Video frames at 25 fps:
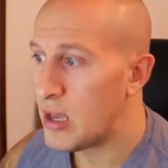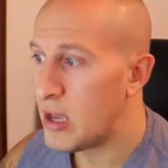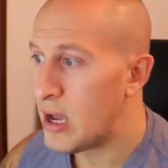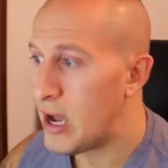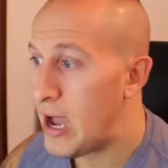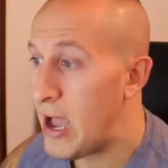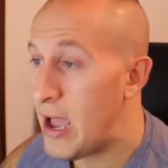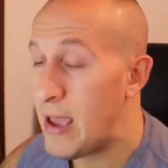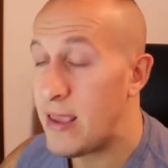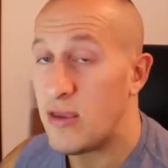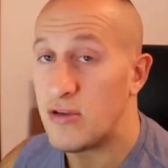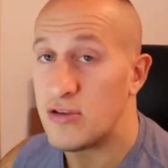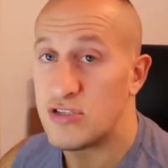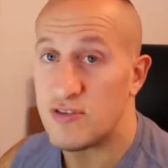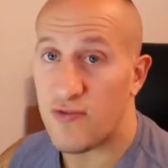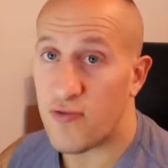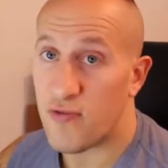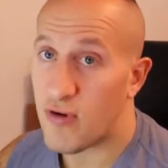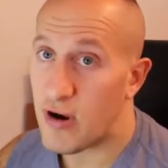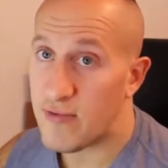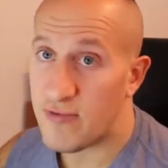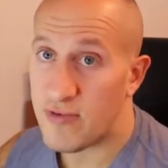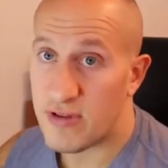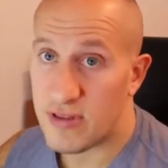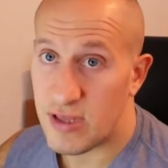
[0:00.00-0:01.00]
I use it
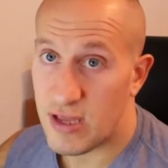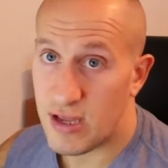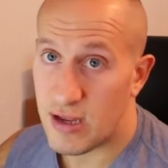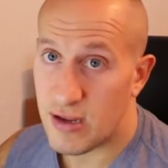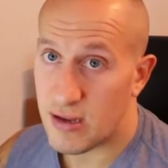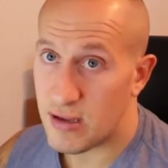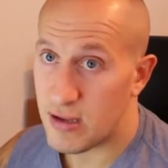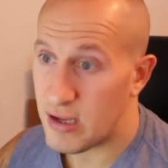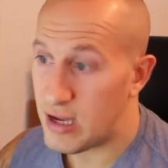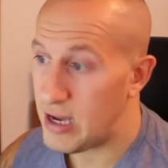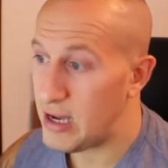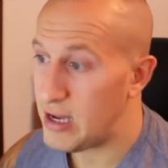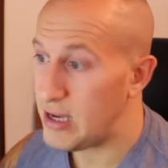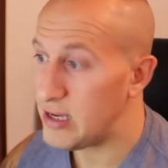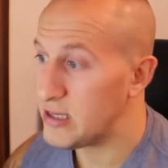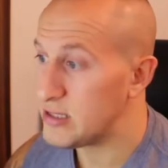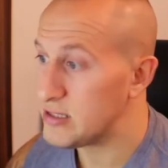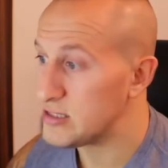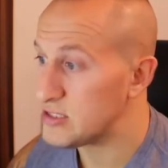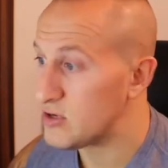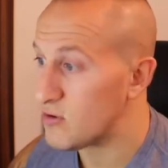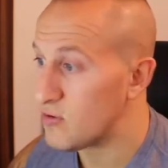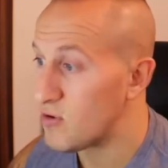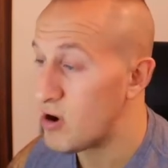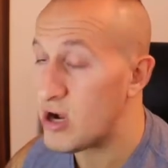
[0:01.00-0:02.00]
for everything.
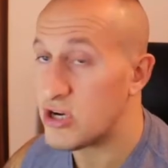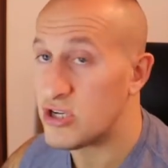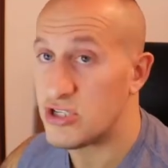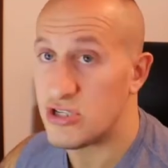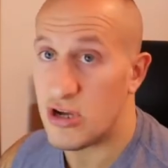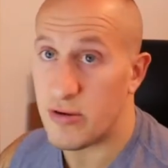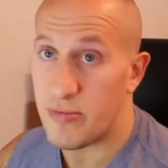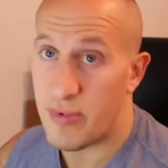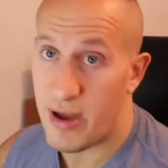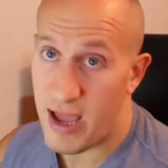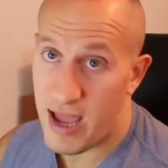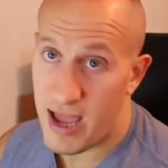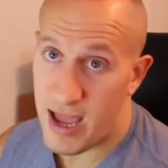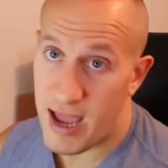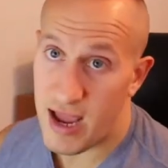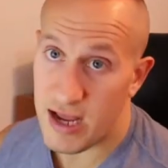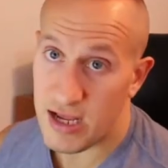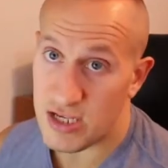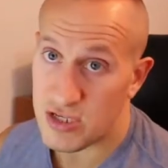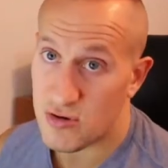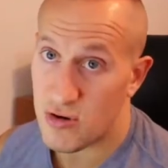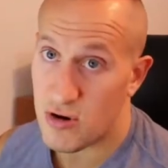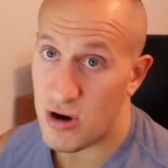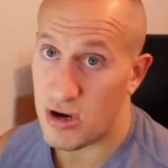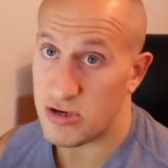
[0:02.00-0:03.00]
Sriracha on my
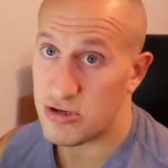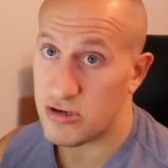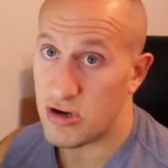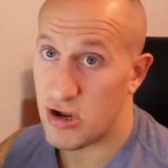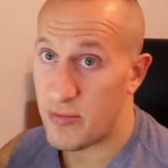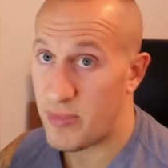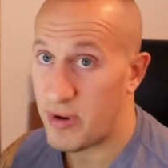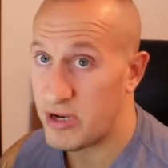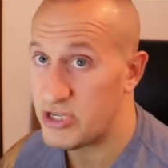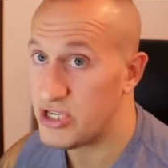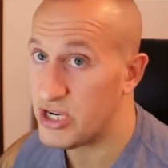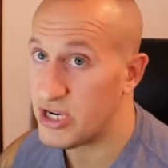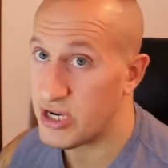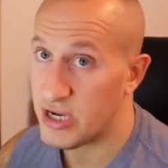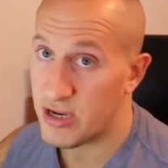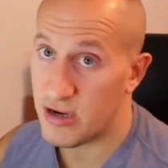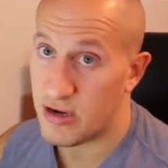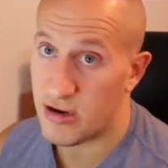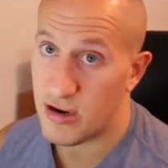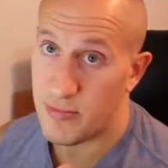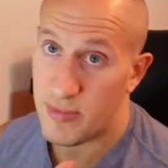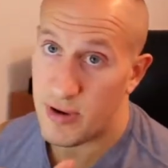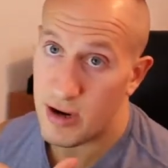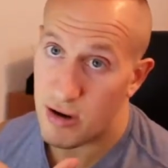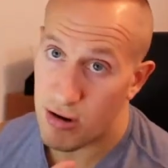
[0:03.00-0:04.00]
eggs, sriracha on my chicken,
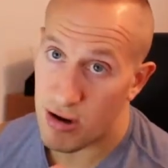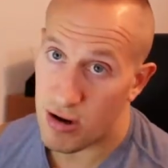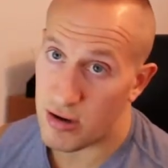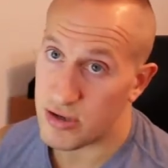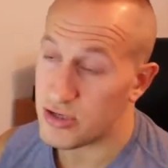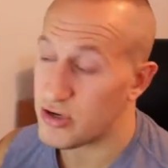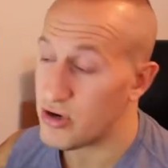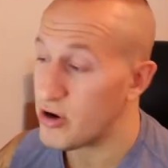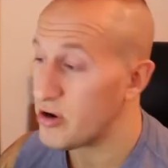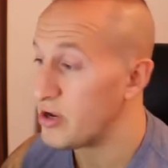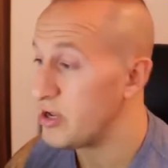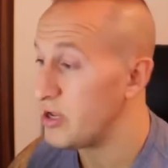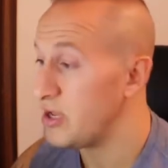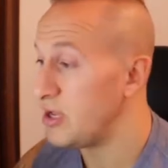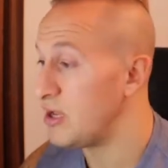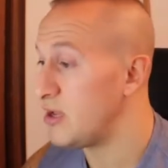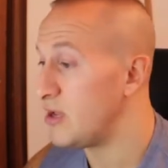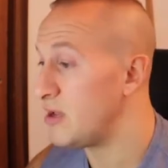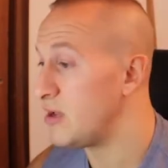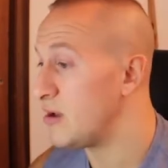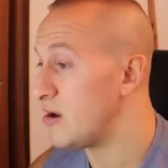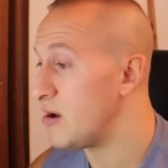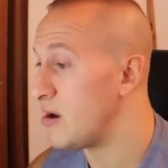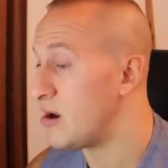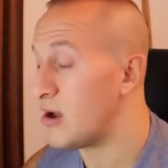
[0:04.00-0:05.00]
on my ground
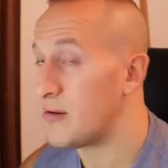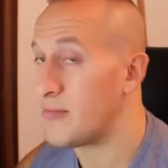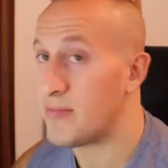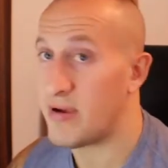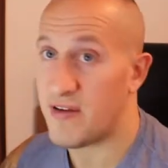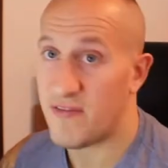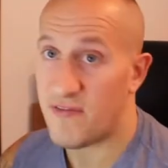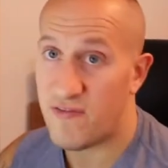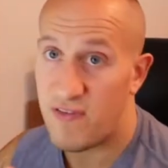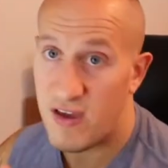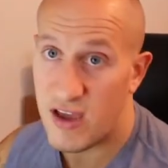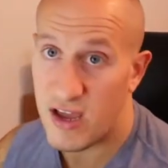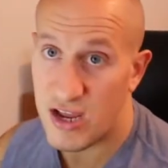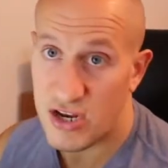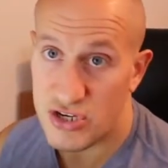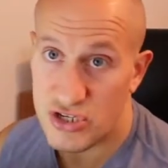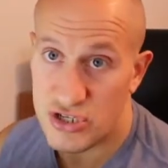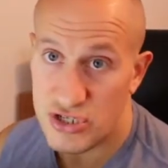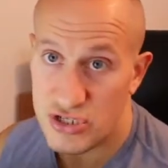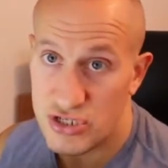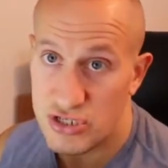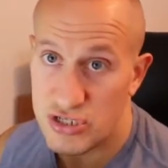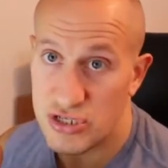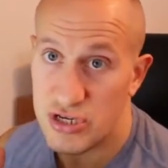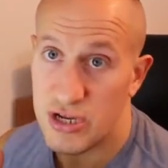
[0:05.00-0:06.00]
turkey, on my
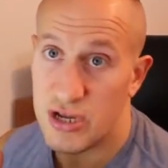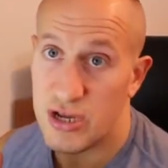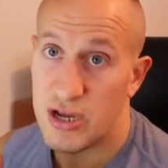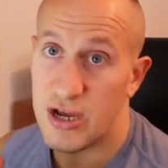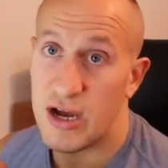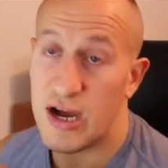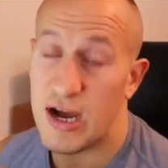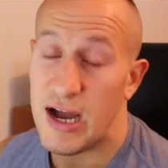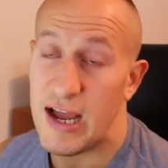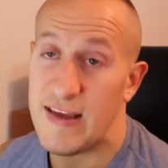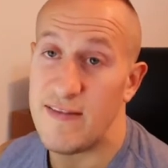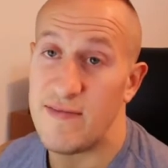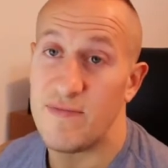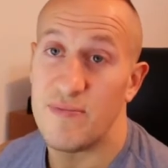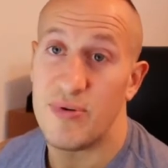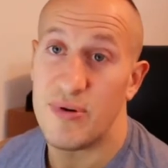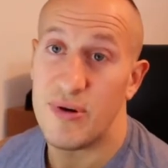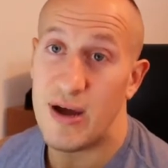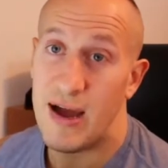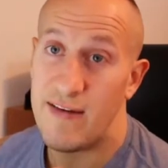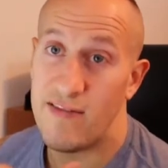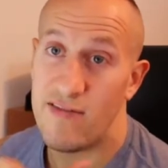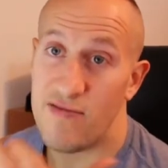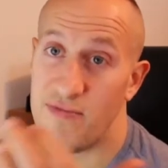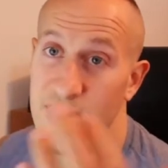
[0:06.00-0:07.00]
fish. I
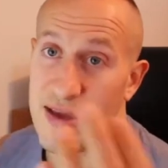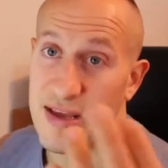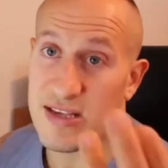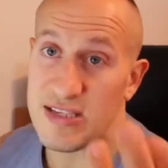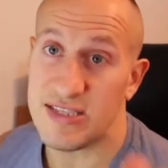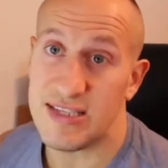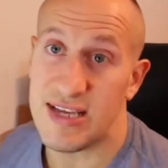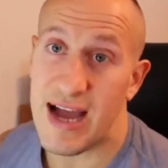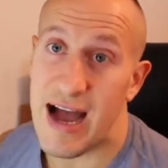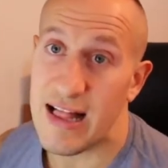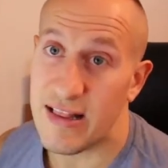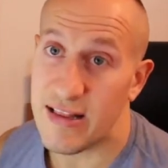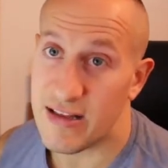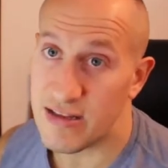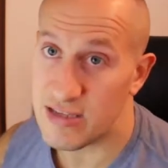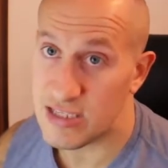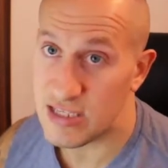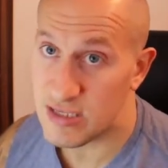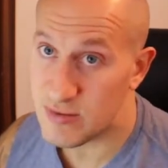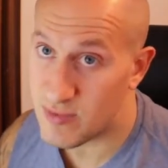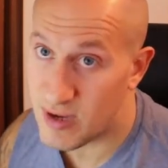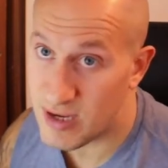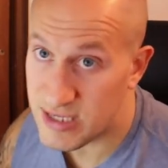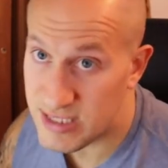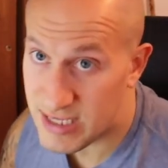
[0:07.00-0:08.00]
even make salads.
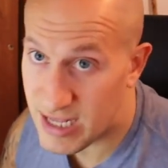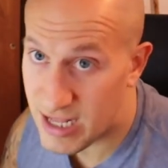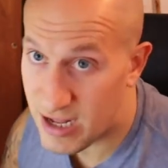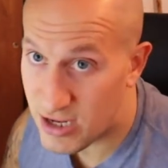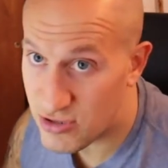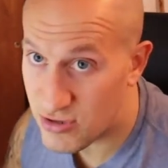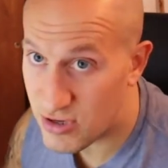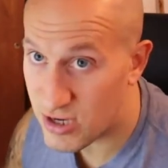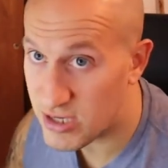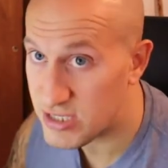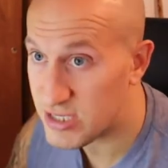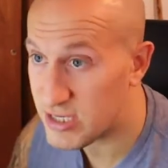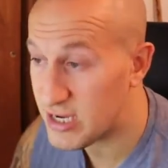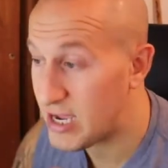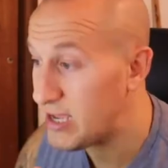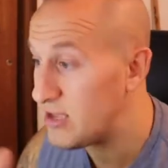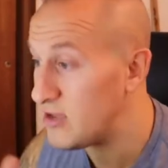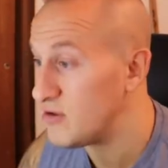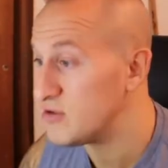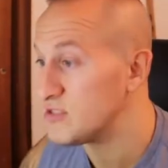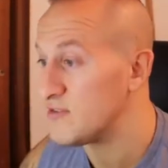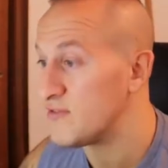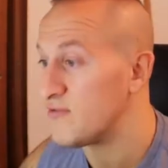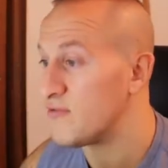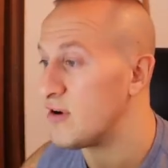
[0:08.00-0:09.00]
It's my salad dressing. I
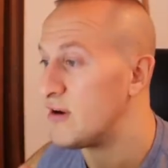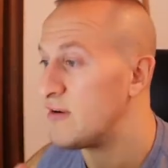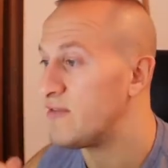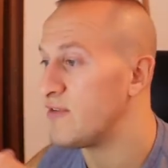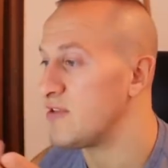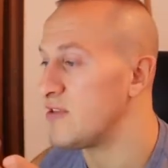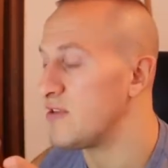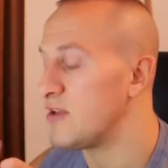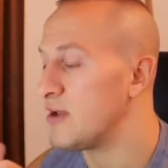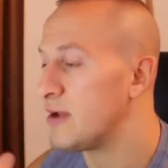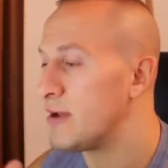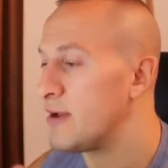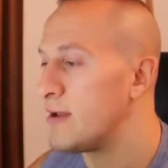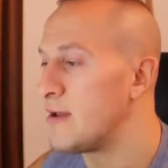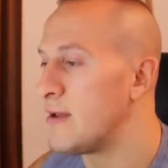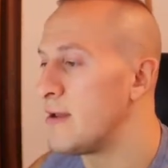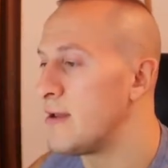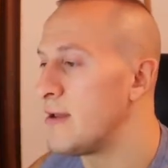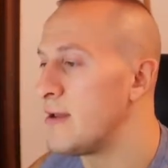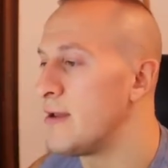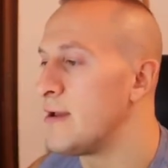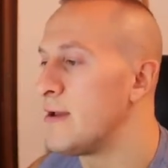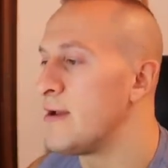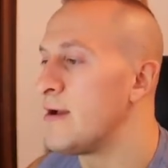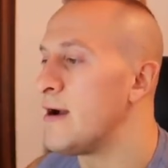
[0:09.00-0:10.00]
use it for everything.
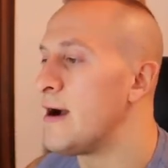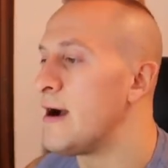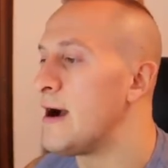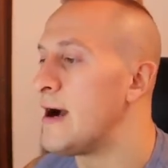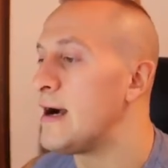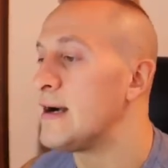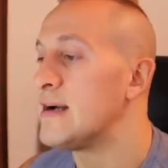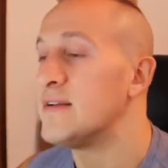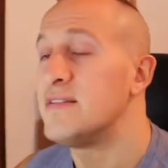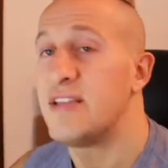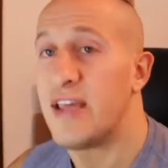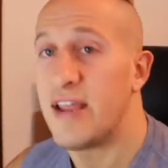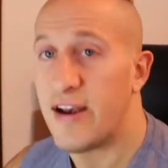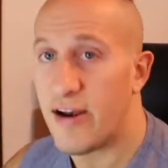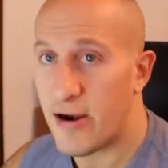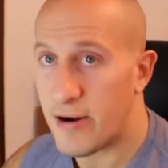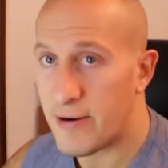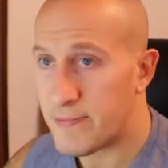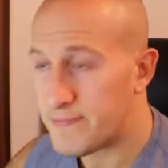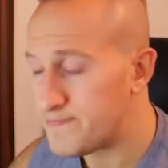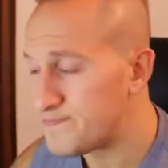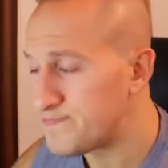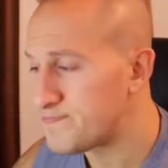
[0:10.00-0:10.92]
Dinner,